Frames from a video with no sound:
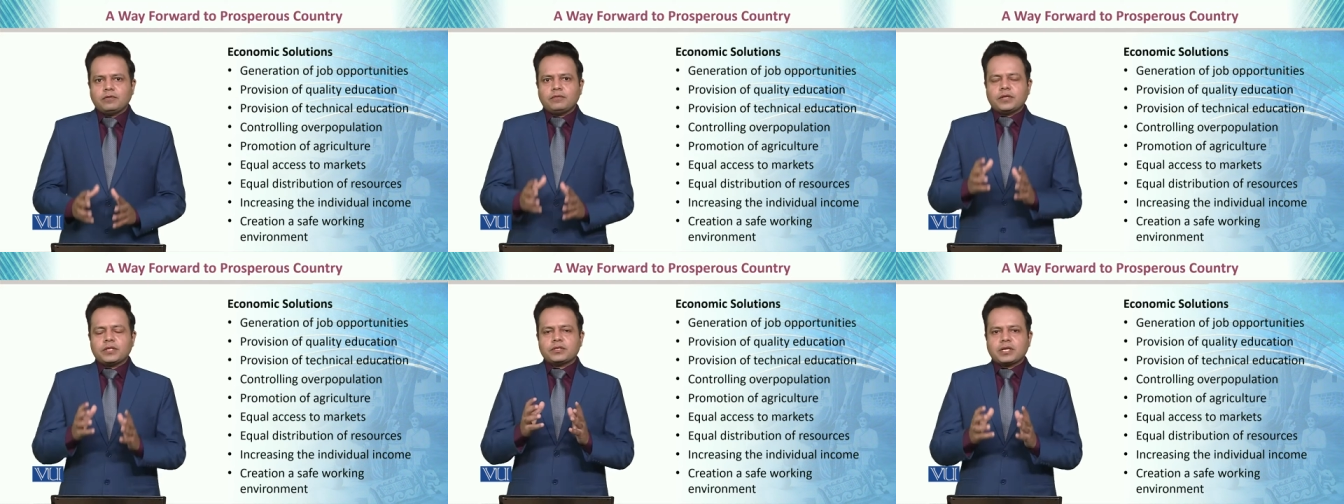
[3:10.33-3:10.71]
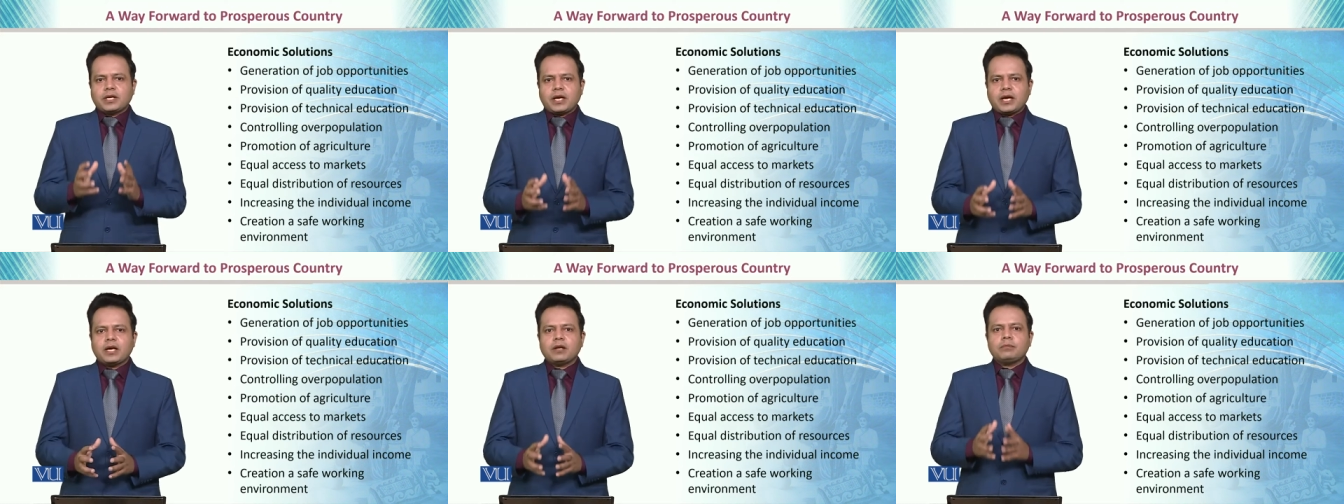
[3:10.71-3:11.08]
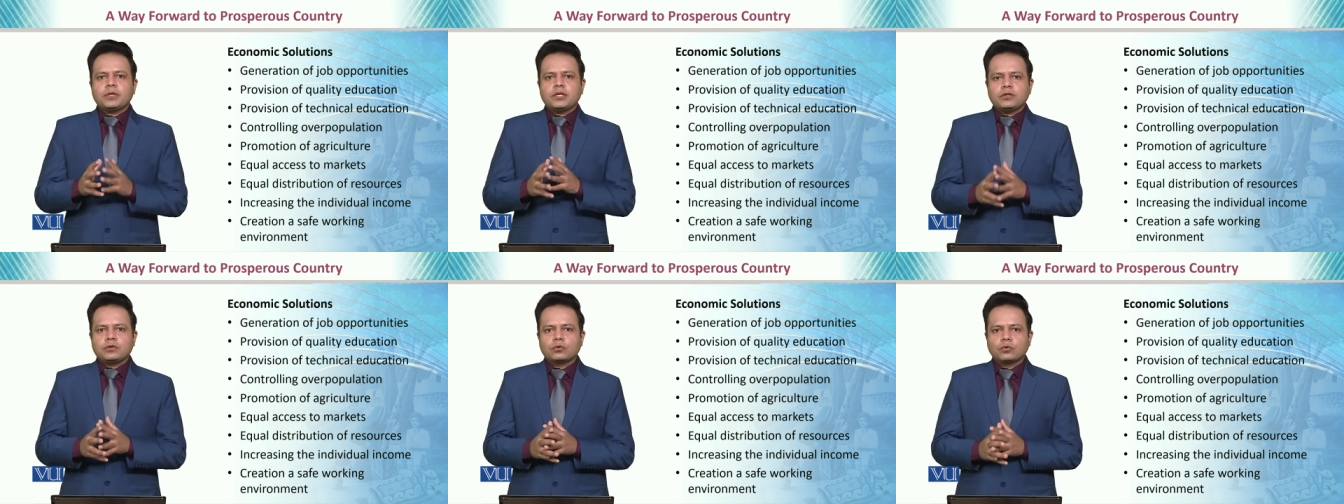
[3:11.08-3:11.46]
which can
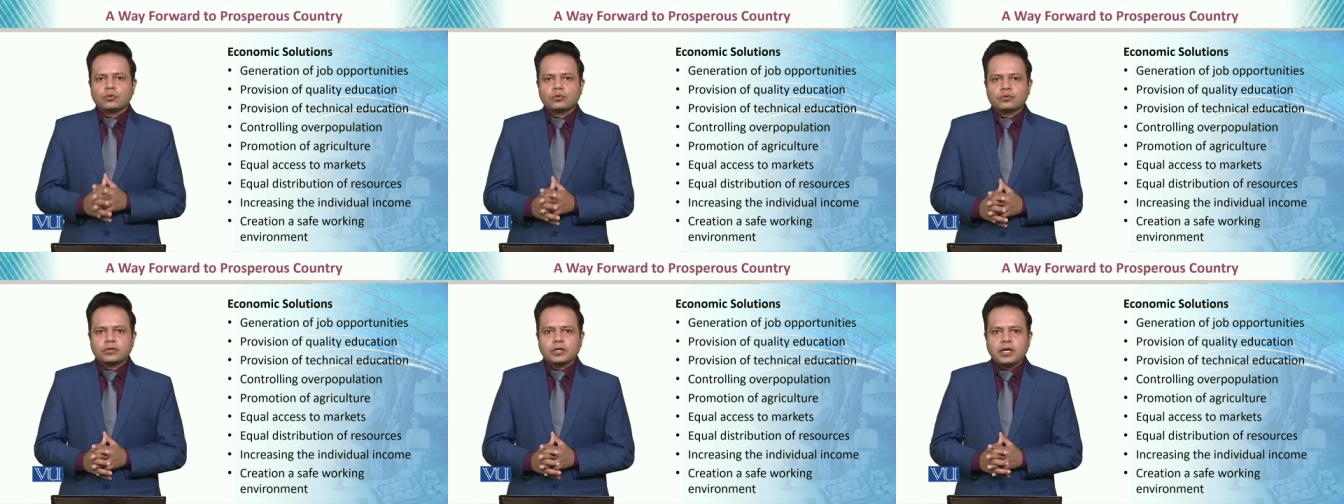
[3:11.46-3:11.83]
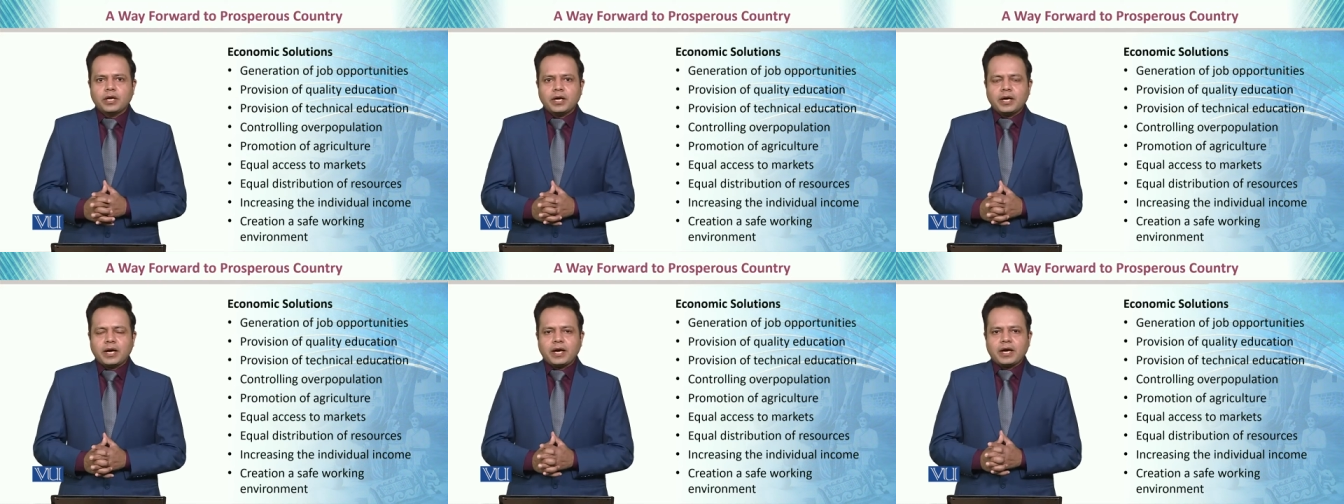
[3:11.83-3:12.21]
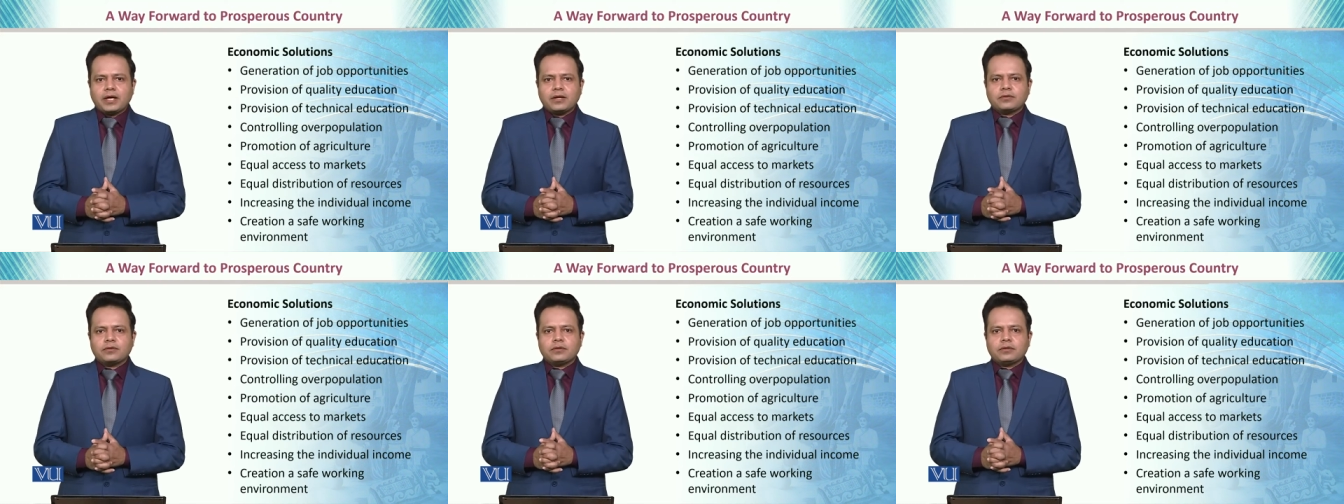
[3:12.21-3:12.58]
be used
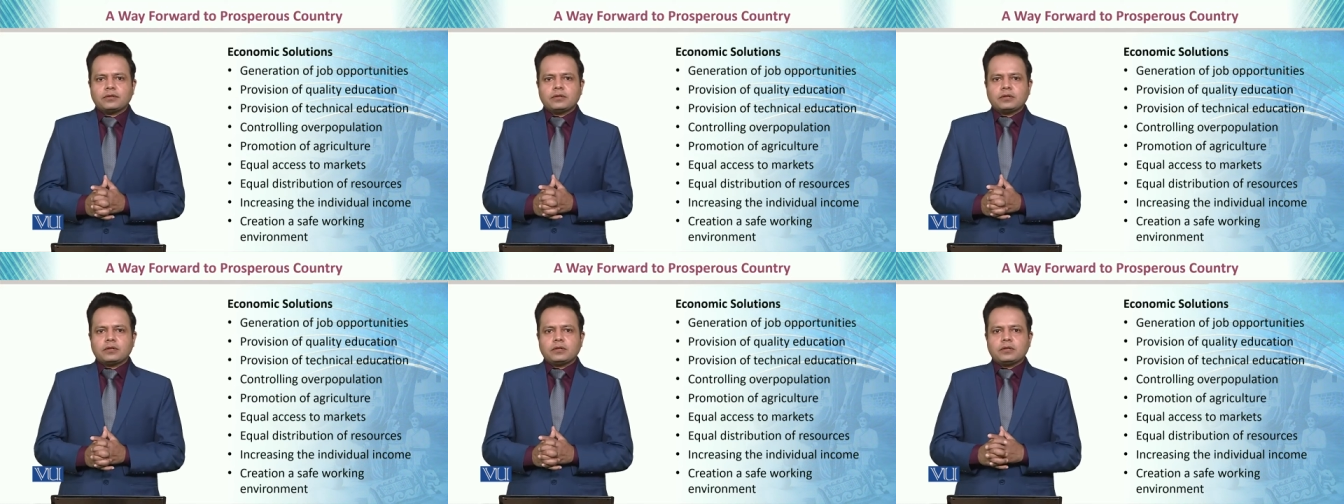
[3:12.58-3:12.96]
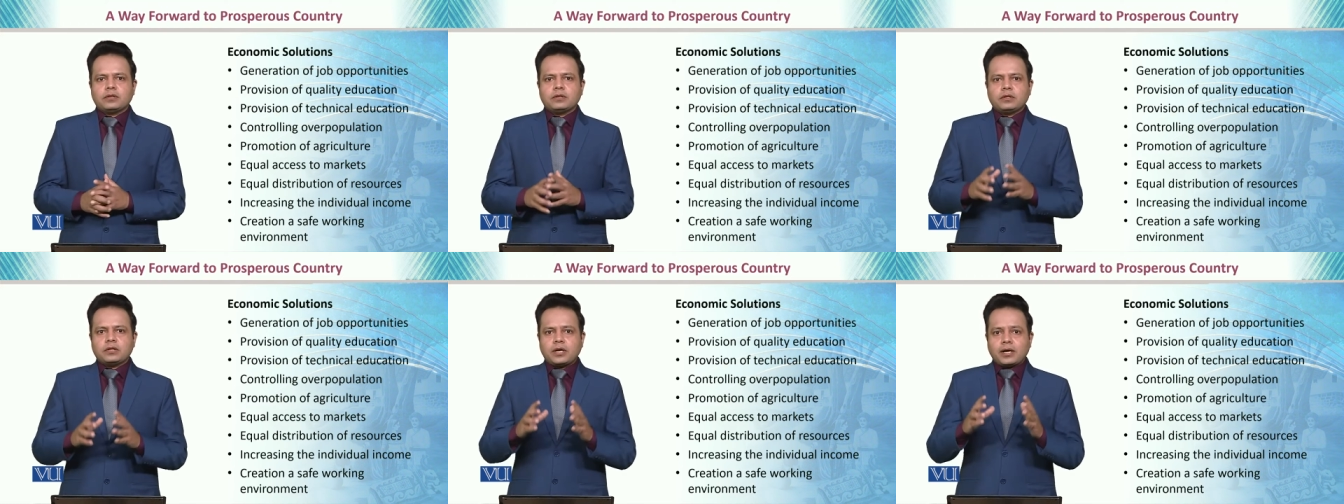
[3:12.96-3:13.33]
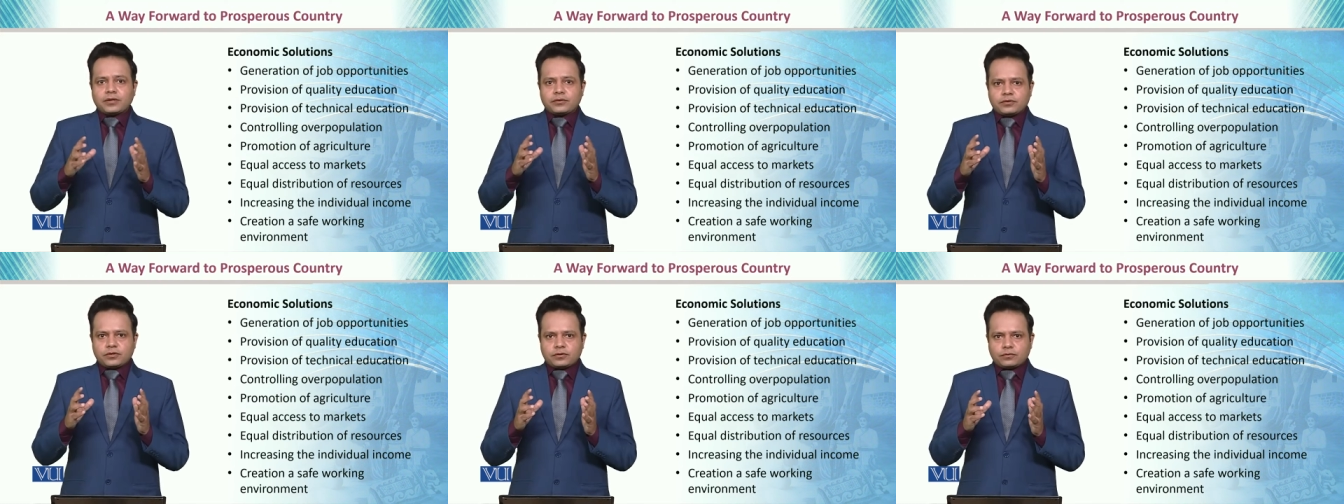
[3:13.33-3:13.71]
as the
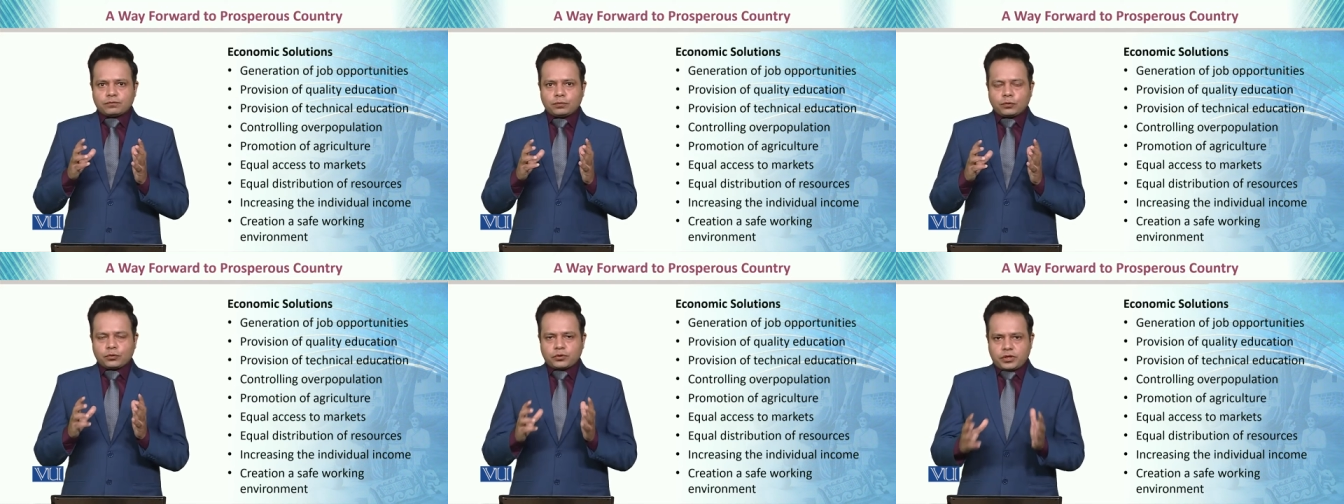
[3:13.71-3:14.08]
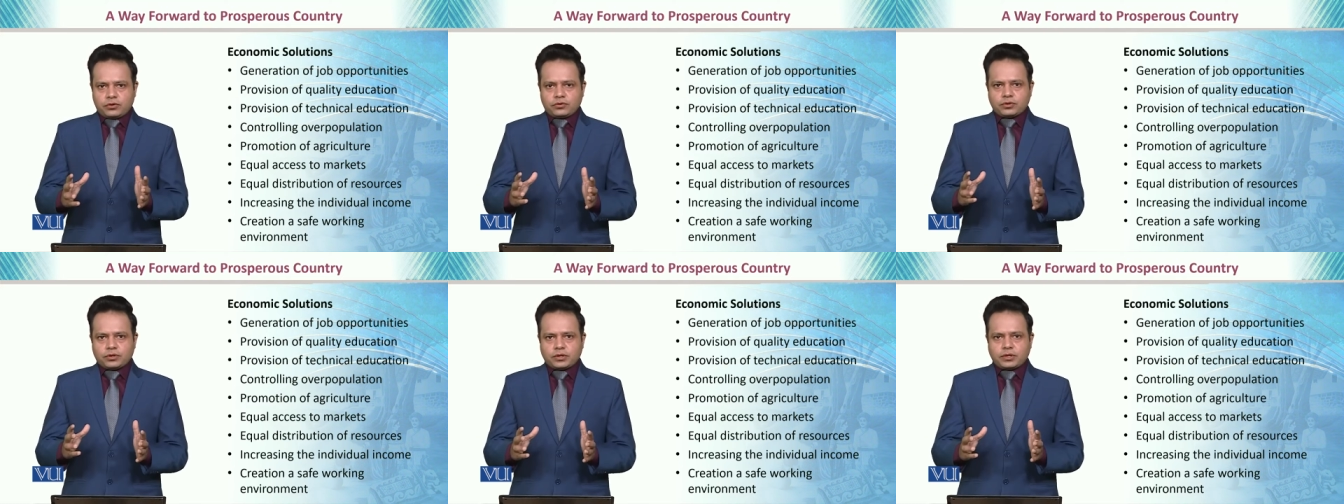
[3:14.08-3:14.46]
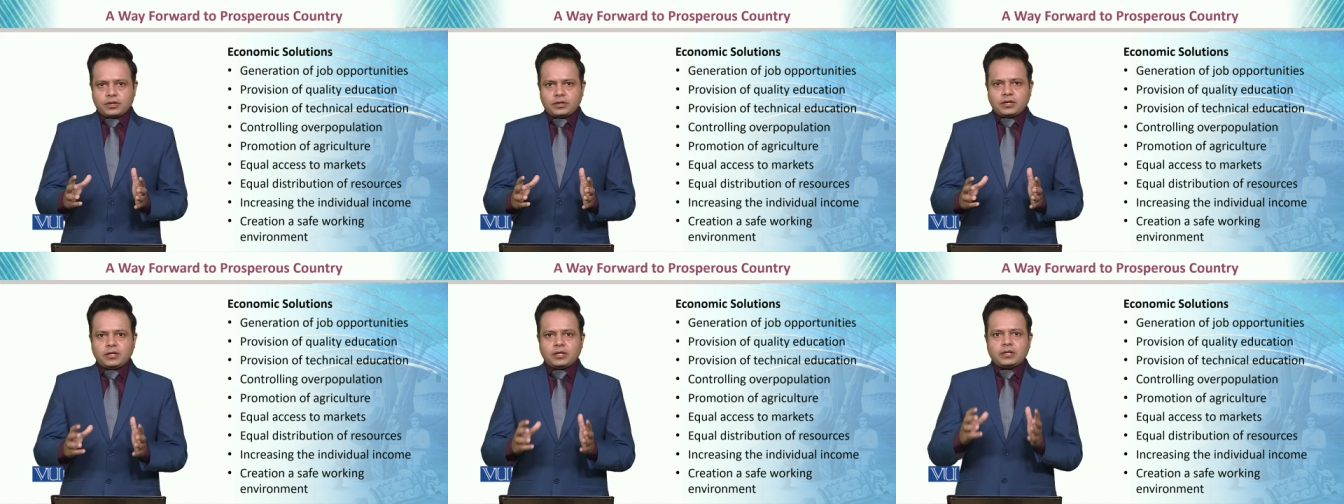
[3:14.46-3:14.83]
largest potential,